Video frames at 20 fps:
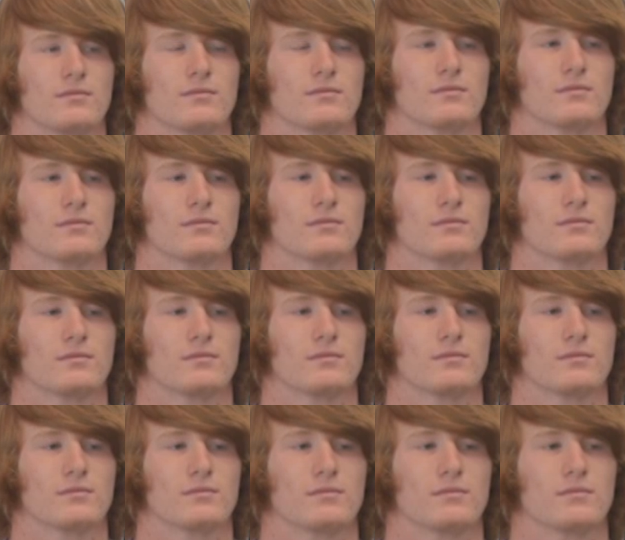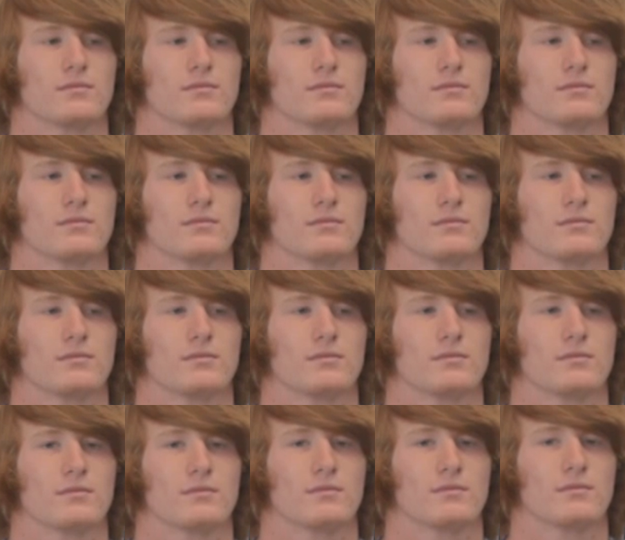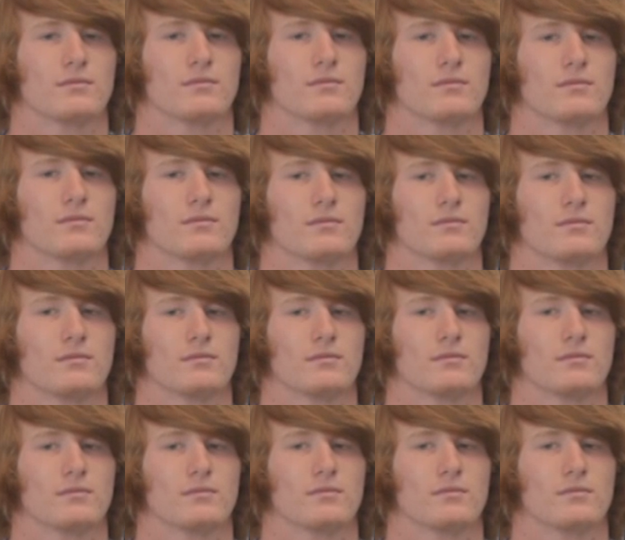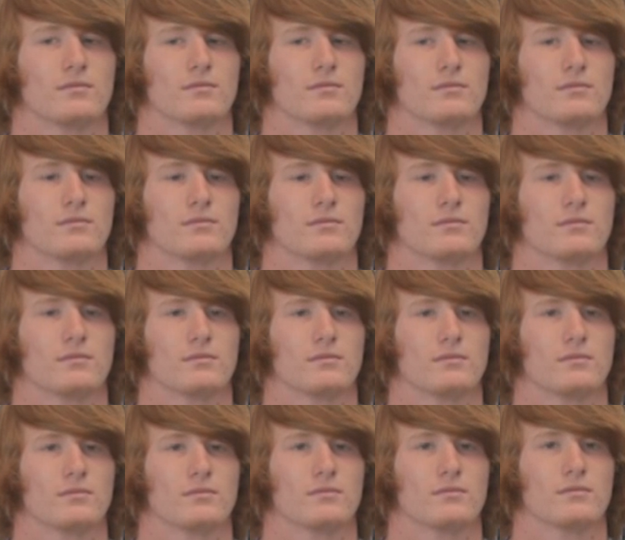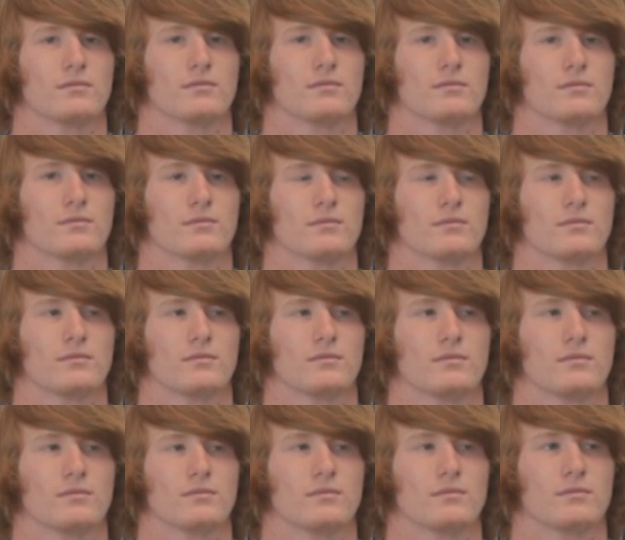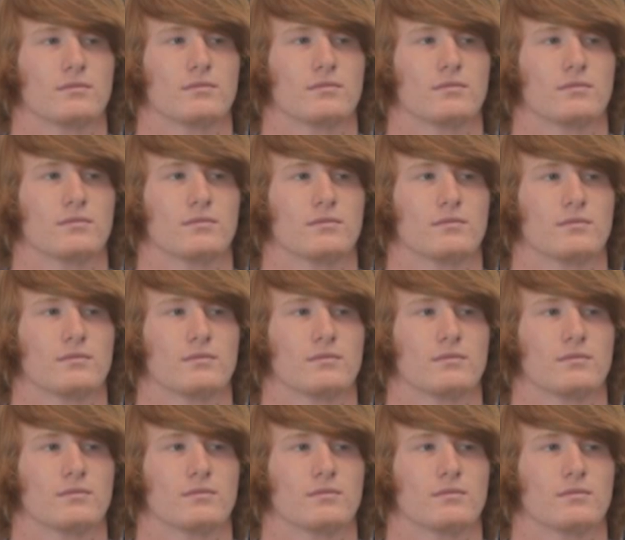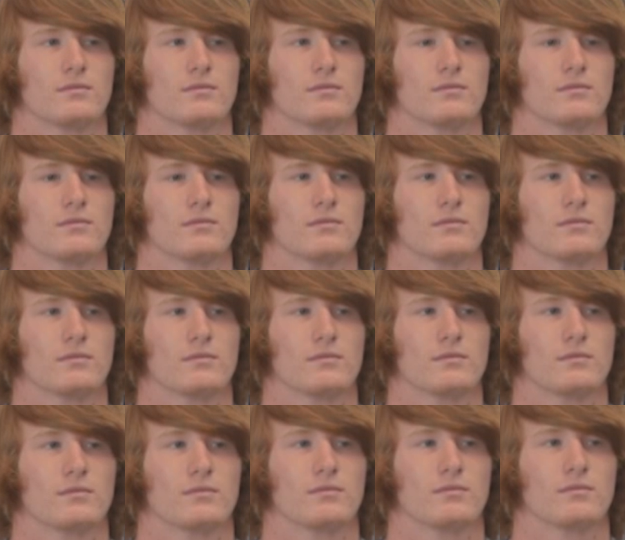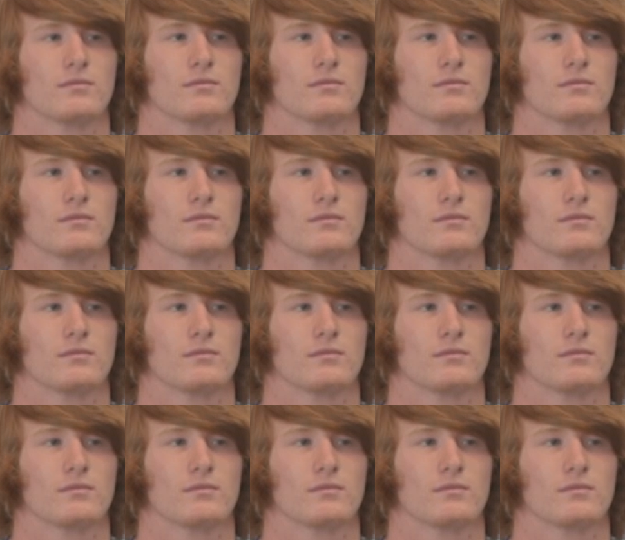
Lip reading: (silent)